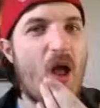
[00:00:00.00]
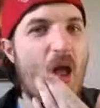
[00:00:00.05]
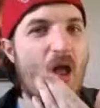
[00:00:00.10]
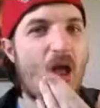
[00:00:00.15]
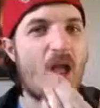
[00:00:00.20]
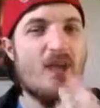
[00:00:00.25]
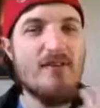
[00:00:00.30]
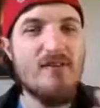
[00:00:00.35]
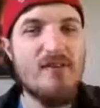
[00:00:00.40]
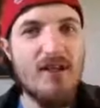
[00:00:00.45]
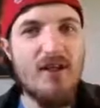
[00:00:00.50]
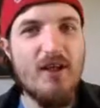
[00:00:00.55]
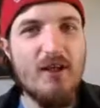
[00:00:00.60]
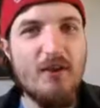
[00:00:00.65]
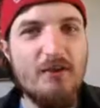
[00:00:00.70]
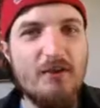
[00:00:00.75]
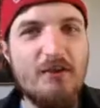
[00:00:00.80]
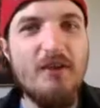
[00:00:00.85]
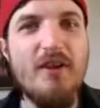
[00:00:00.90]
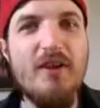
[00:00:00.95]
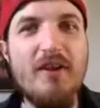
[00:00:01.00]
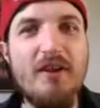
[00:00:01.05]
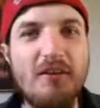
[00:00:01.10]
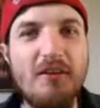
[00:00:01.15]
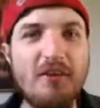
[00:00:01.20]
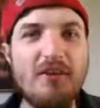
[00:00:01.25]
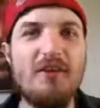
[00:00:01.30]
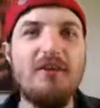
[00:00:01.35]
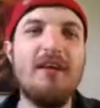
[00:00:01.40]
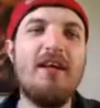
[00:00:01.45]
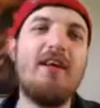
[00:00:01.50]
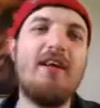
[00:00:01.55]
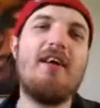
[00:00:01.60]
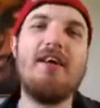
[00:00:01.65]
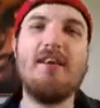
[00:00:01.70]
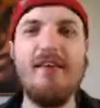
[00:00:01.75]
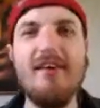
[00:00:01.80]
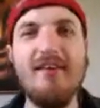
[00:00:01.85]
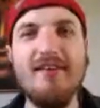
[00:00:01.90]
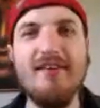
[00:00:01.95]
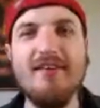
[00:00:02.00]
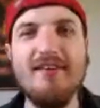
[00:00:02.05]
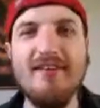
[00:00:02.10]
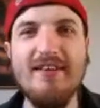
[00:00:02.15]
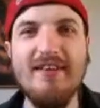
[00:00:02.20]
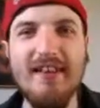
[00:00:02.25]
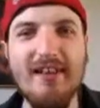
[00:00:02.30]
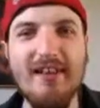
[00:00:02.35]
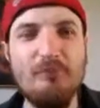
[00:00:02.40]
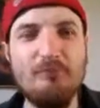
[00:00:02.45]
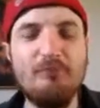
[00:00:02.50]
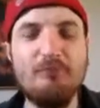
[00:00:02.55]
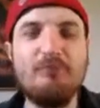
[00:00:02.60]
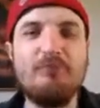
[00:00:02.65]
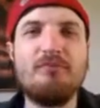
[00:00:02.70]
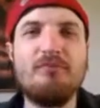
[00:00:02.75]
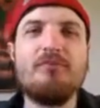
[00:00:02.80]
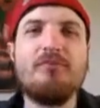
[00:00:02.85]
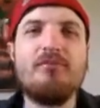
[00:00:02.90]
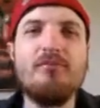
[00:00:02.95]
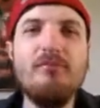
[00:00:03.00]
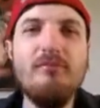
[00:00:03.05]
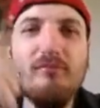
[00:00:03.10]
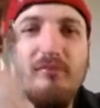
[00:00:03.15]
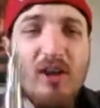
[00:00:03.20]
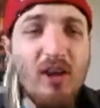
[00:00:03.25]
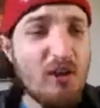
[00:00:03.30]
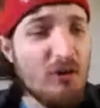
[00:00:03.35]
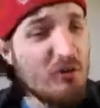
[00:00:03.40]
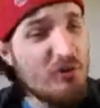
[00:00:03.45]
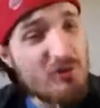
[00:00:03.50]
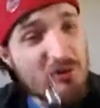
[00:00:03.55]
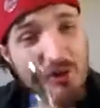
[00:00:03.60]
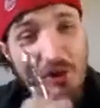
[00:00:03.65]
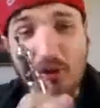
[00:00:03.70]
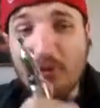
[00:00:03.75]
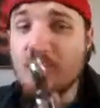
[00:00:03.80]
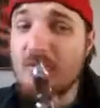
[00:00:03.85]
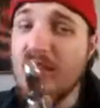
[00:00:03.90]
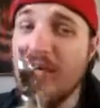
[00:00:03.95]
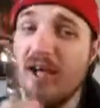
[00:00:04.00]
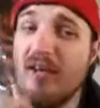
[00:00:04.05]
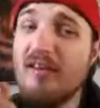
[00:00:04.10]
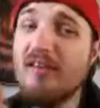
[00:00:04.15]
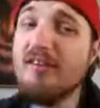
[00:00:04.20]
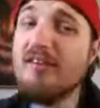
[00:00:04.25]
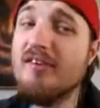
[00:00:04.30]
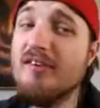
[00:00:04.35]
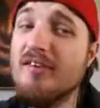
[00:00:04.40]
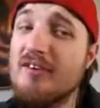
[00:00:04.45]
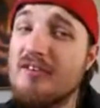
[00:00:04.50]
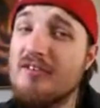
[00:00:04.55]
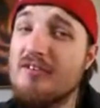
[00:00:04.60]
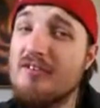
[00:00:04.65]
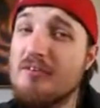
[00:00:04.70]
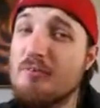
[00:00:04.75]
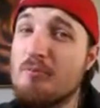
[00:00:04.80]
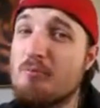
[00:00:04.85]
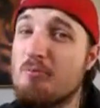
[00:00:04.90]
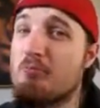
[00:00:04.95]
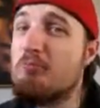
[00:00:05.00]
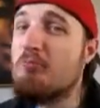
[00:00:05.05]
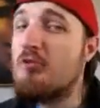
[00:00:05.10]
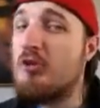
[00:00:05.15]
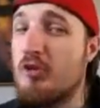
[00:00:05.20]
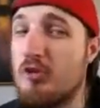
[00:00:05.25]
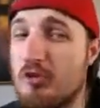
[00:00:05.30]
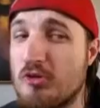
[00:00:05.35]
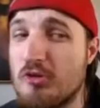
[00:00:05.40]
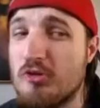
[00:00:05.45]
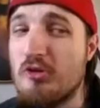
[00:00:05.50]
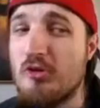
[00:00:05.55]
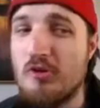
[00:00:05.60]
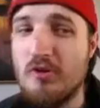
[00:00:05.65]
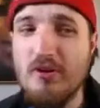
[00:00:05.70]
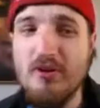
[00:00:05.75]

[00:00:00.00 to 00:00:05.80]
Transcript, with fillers: So, you know, that, I'd like to see that, using old characters, new stories.